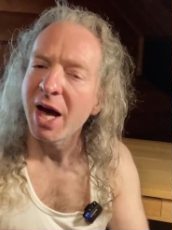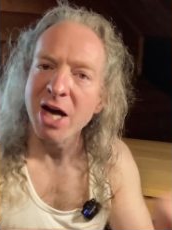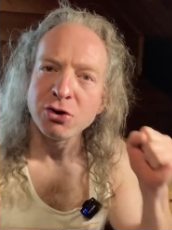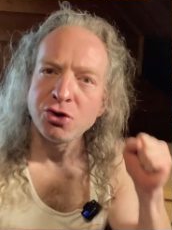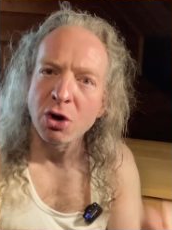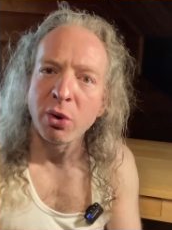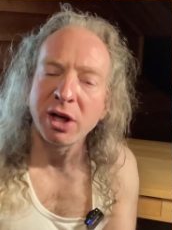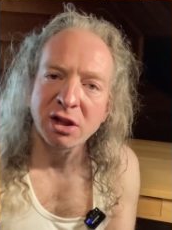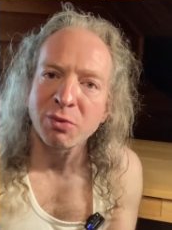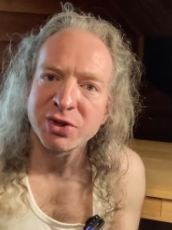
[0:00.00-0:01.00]
and you don't
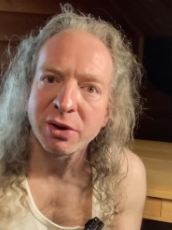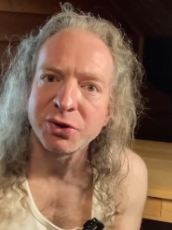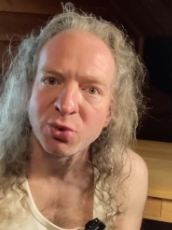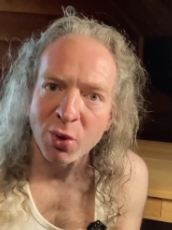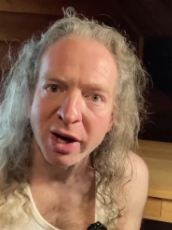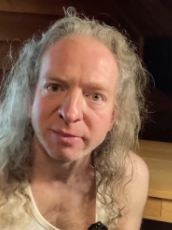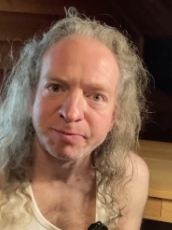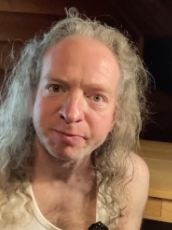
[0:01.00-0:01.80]
get the results you want.